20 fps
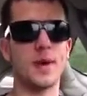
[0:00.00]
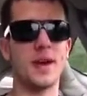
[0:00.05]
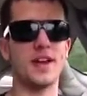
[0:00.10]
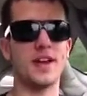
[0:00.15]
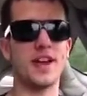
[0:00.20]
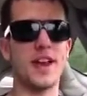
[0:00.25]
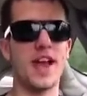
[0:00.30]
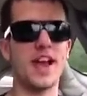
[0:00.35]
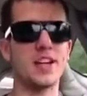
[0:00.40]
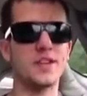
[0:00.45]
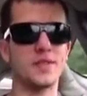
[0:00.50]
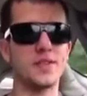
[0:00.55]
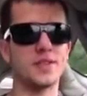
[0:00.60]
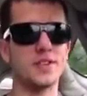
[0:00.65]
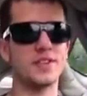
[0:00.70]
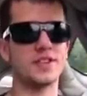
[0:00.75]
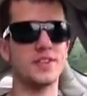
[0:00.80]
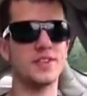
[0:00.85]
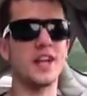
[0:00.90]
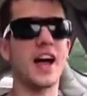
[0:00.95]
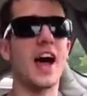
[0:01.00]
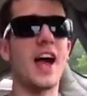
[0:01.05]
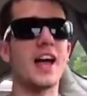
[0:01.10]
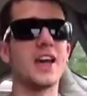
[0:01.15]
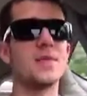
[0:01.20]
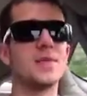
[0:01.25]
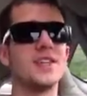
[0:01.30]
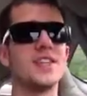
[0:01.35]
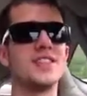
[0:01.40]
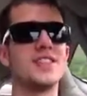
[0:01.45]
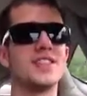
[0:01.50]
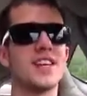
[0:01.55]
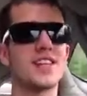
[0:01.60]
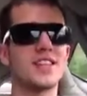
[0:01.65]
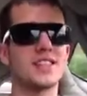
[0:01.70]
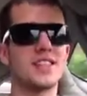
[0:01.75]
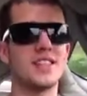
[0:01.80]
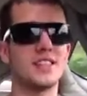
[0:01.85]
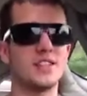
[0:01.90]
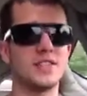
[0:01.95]
way to Nashville because I am
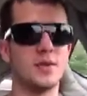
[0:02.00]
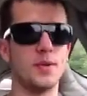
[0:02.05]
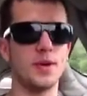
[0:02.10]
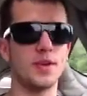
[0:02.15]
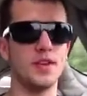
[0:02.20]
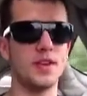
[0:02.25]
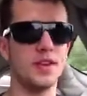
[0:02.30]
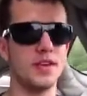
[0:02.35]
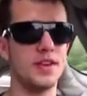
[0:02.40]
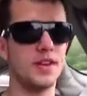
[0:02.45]
addicted to it.